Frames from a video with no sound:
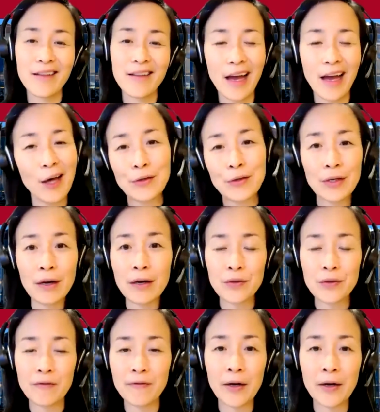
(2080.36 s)
health czars
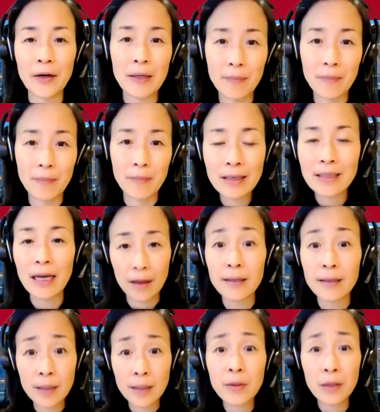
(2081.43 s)
were very important. I think
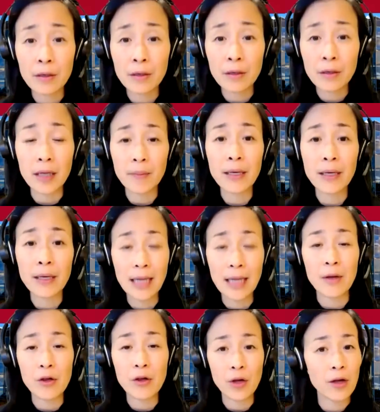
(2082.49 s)
similarly, because
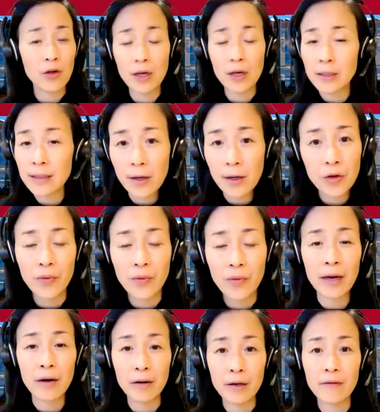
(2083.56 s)
climate change is such a
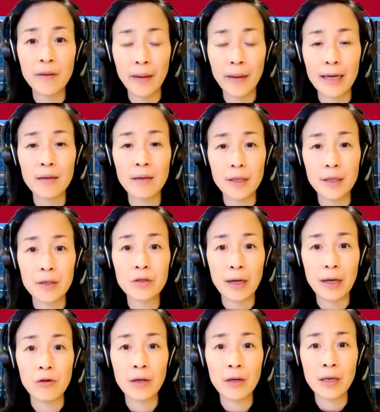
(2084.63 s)
priority of the Biden
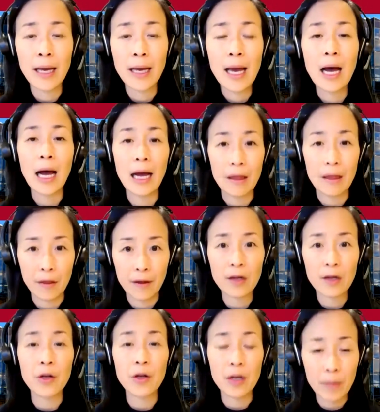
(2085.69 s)
administration, I think
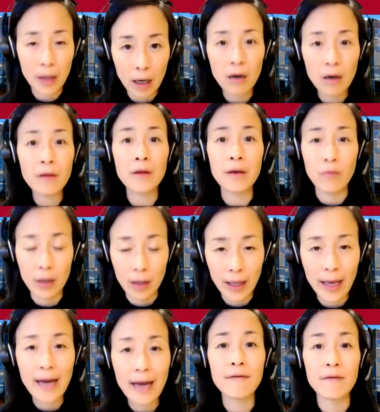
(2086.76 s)
Gina McCarthy will
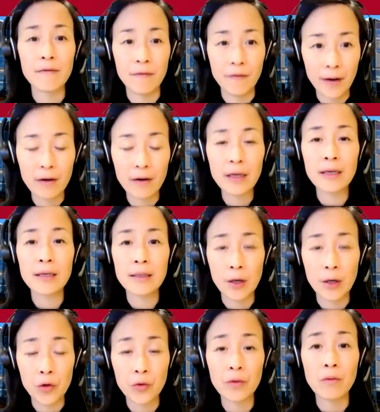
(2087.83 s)
have a very
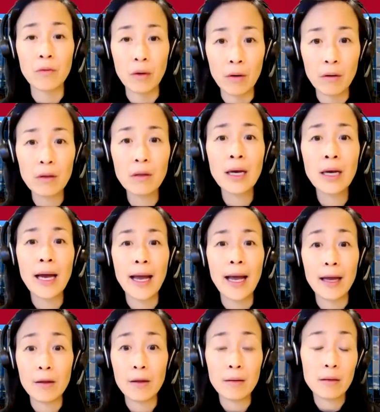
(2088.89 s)
central role
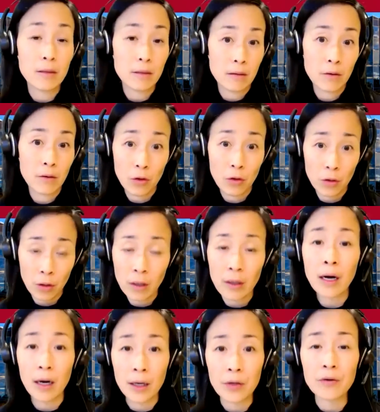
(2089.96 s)
and should
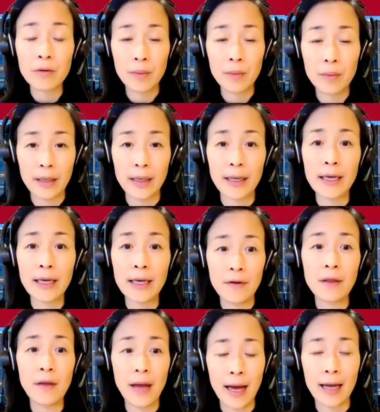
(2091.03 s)
arguably, given
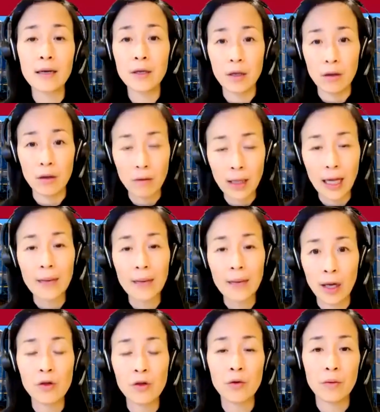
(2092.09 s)
that, climate
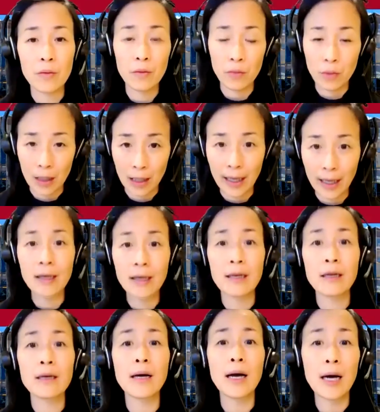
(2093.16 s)
change related
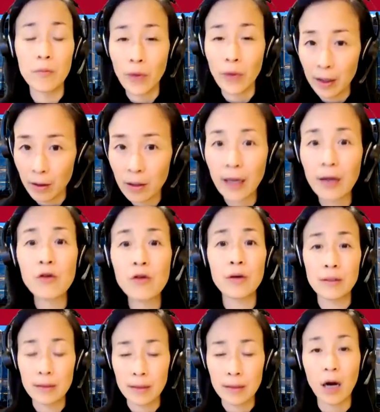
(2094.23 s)

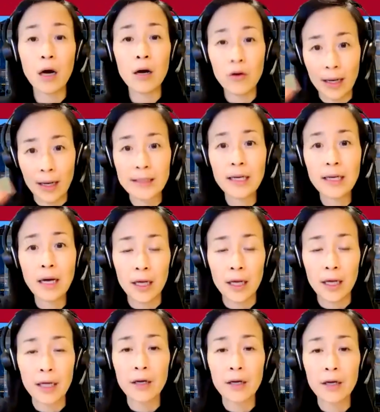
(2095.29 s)
regulations are cross-cutting
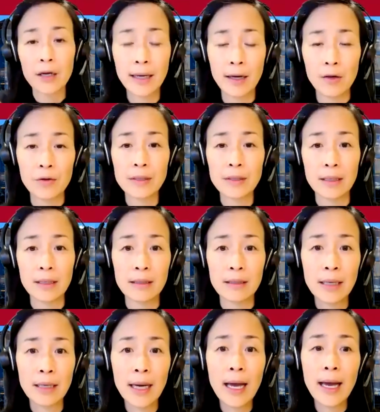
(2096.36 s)
across agencies.
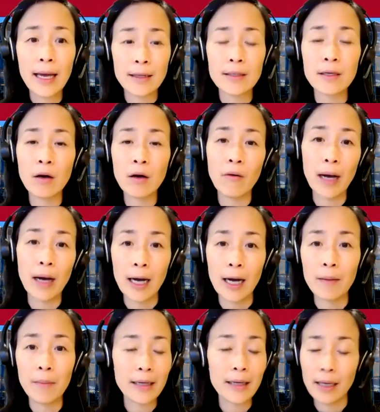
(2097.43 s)
And so
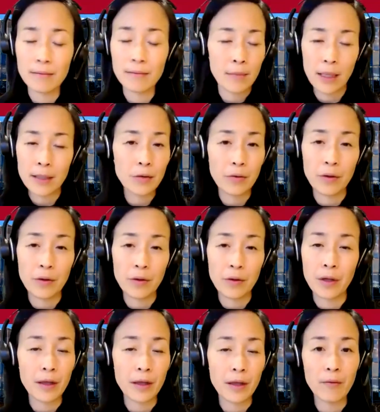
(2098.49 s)
I do think
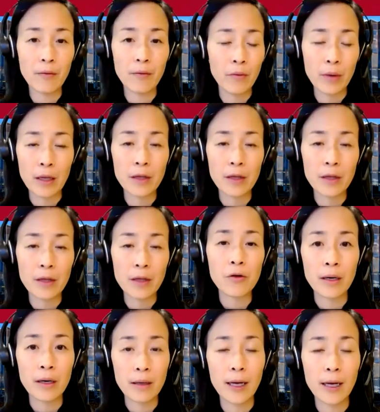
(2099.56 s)
they will and should
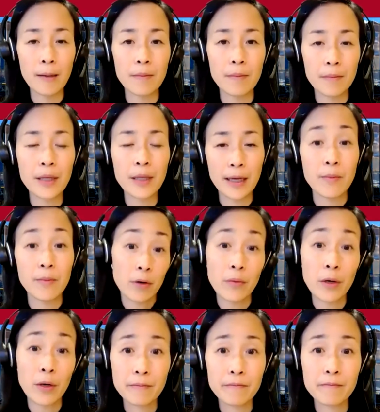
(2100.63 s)
play an important role.